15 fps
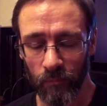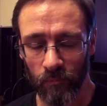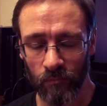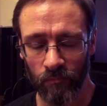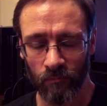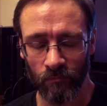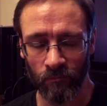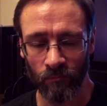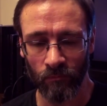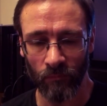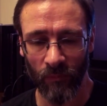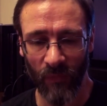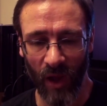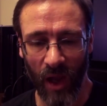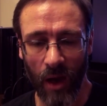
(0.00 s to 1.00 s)

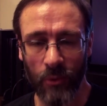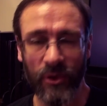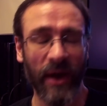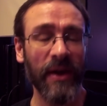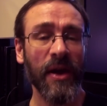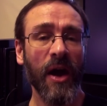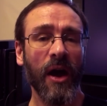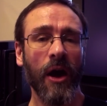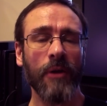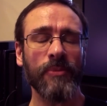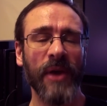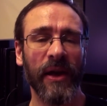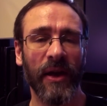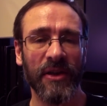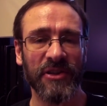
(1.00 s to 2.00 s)
Okay, hope
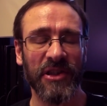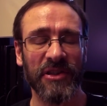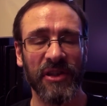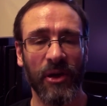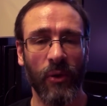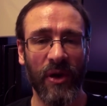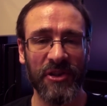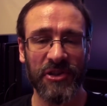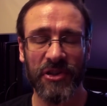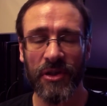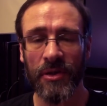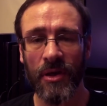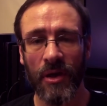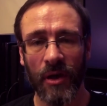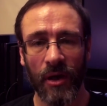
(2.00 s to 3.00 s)
that answers your
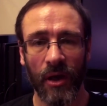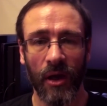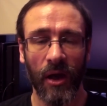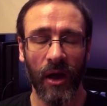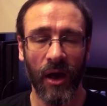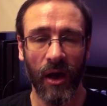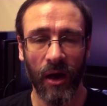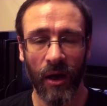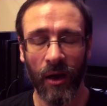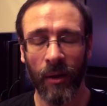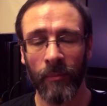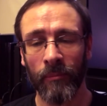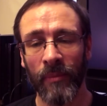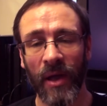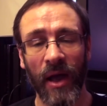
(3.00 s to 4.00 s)
question.
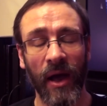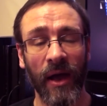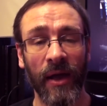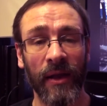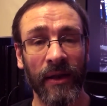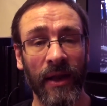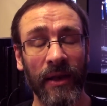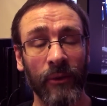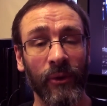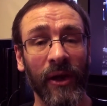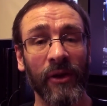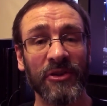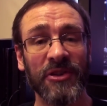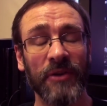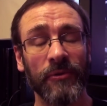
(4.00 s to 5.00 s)
And anyone
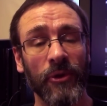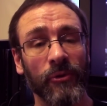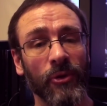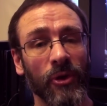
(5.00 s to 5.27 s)
else, if you've